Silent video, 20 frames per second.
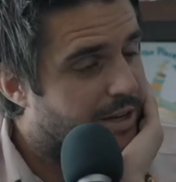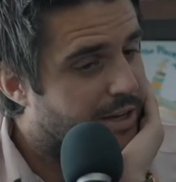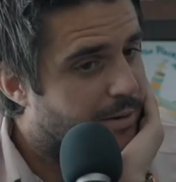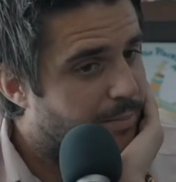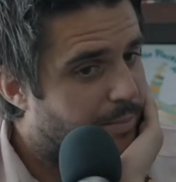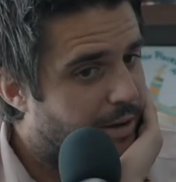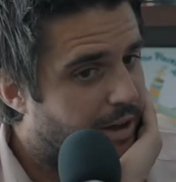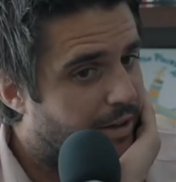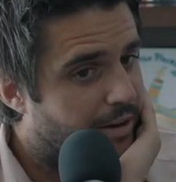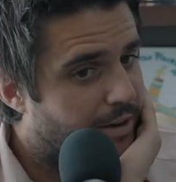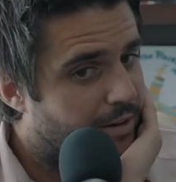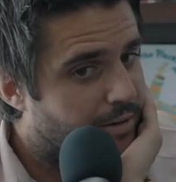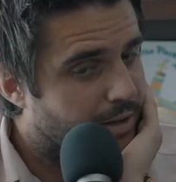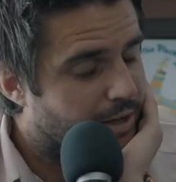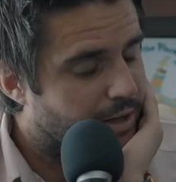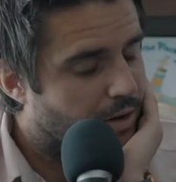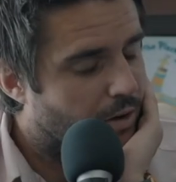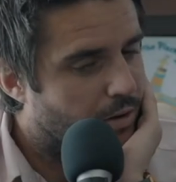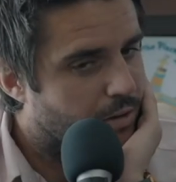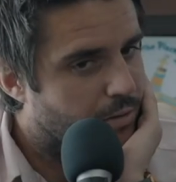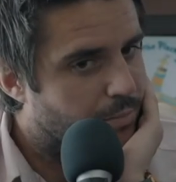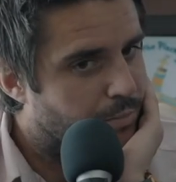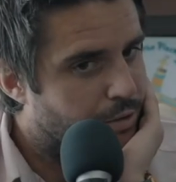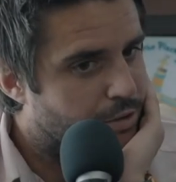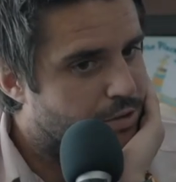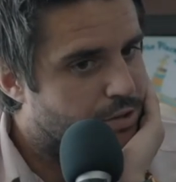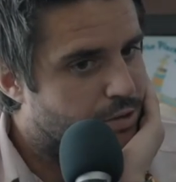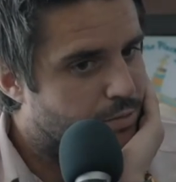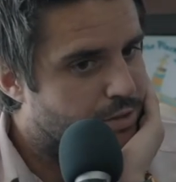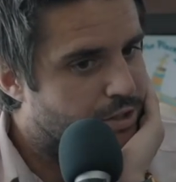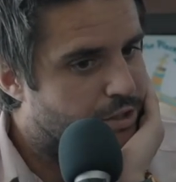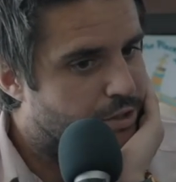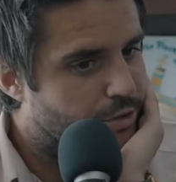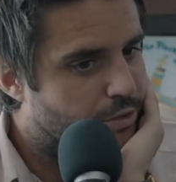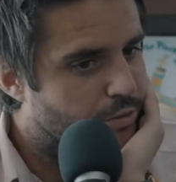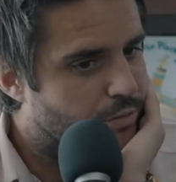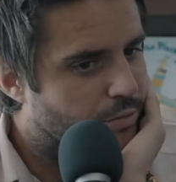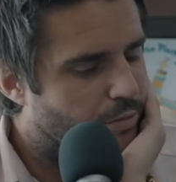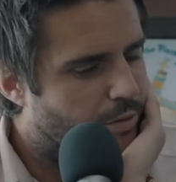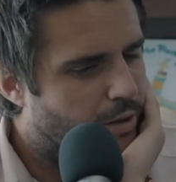about right. it. Like all the books we
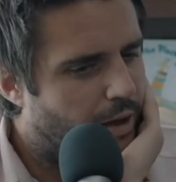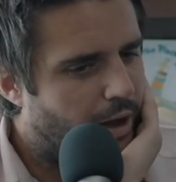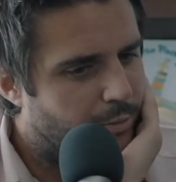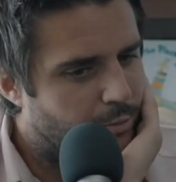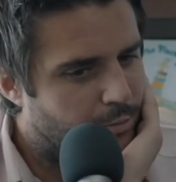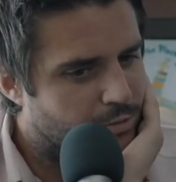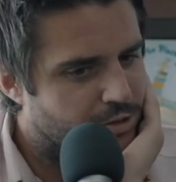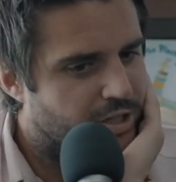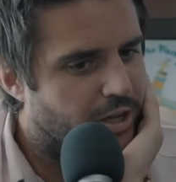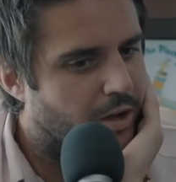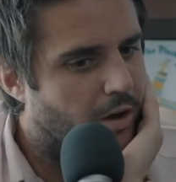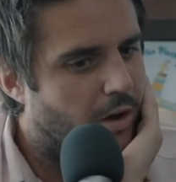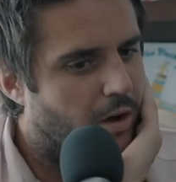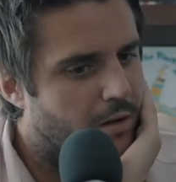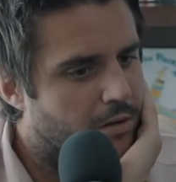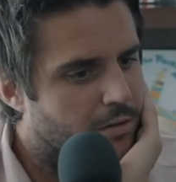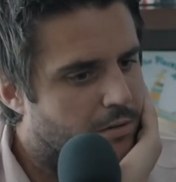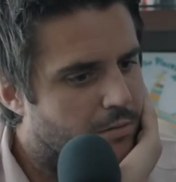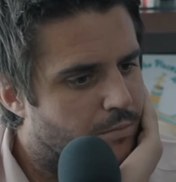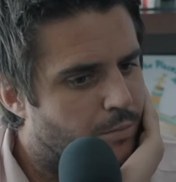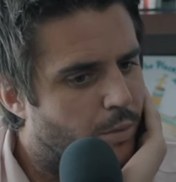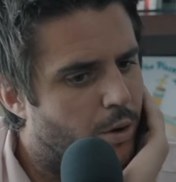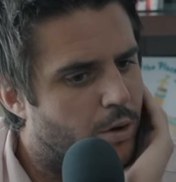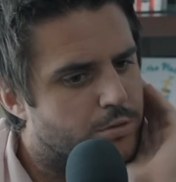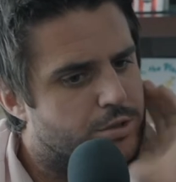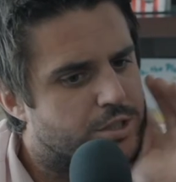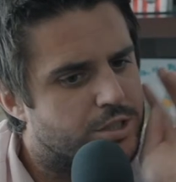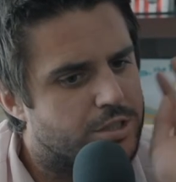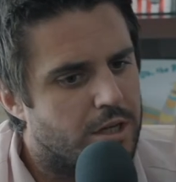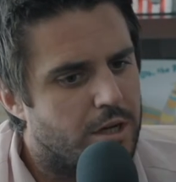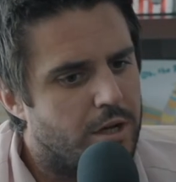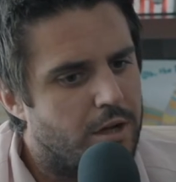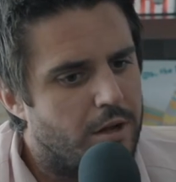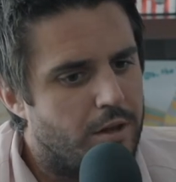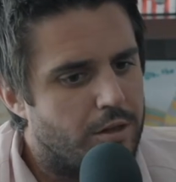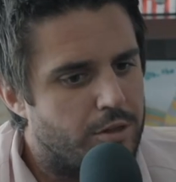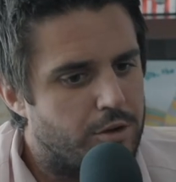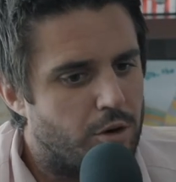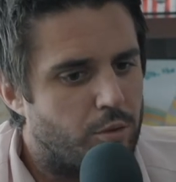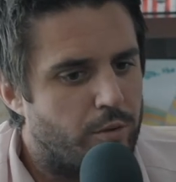do, well, I won't say all, most,
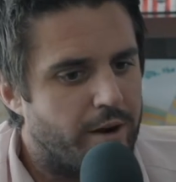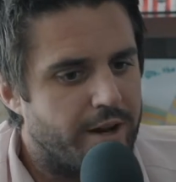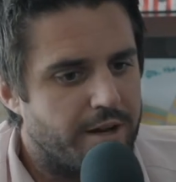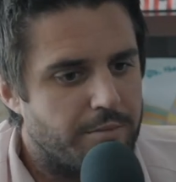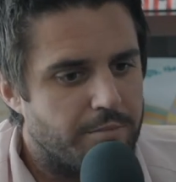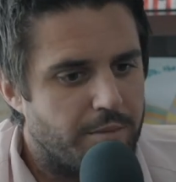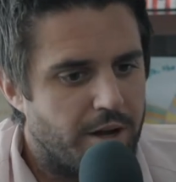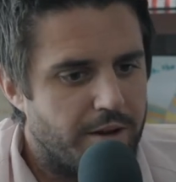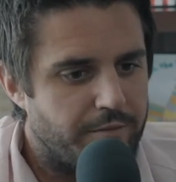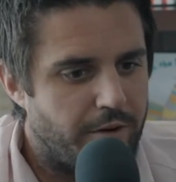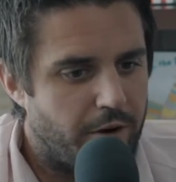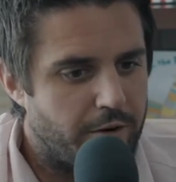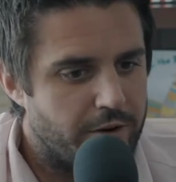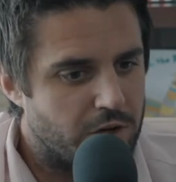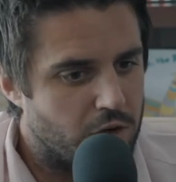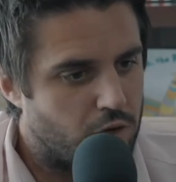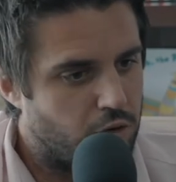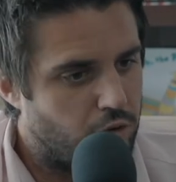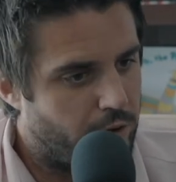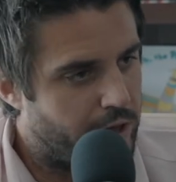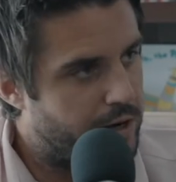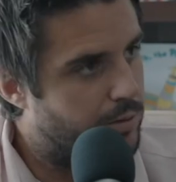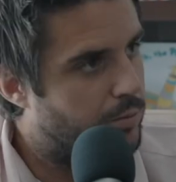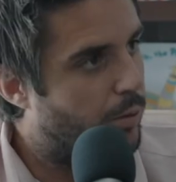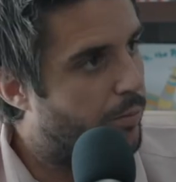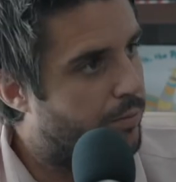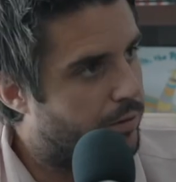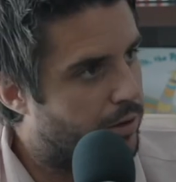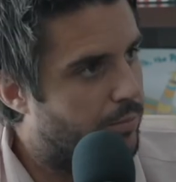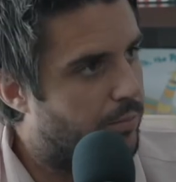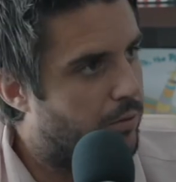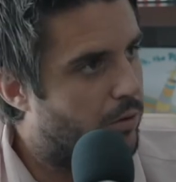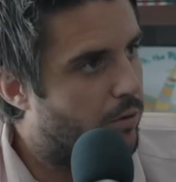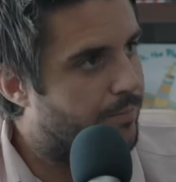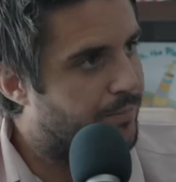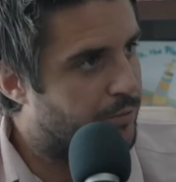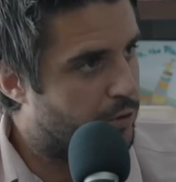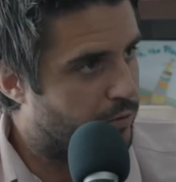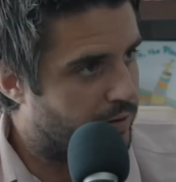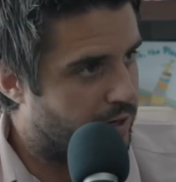they're written by very credible
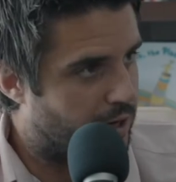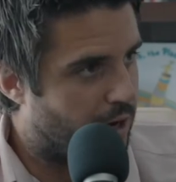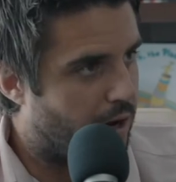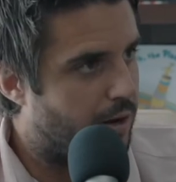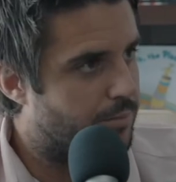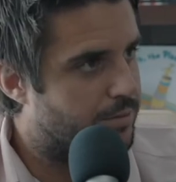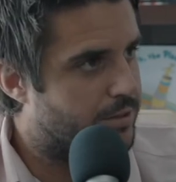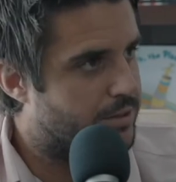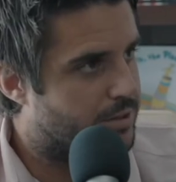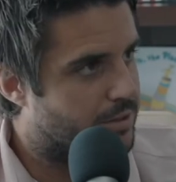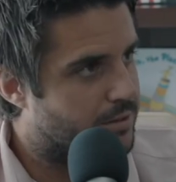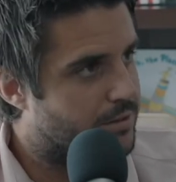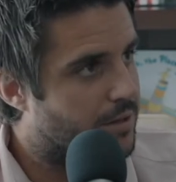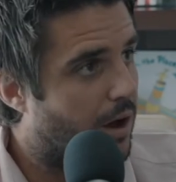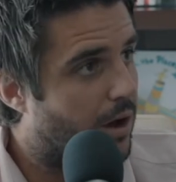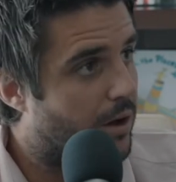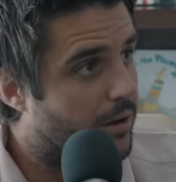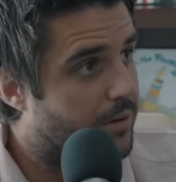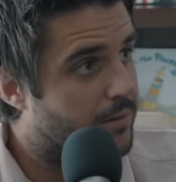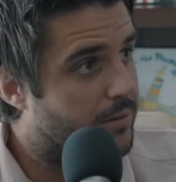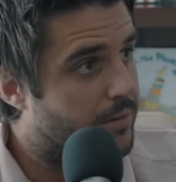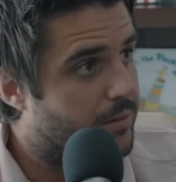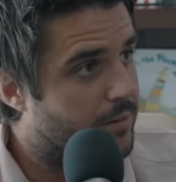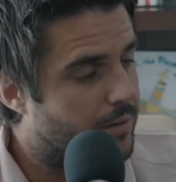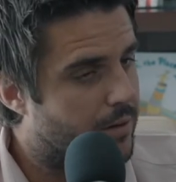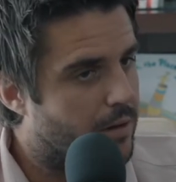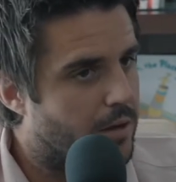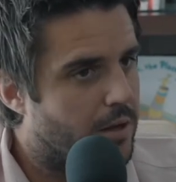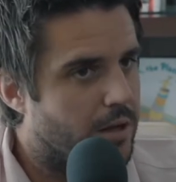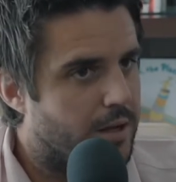people who've mm. accomplished a ton. Right.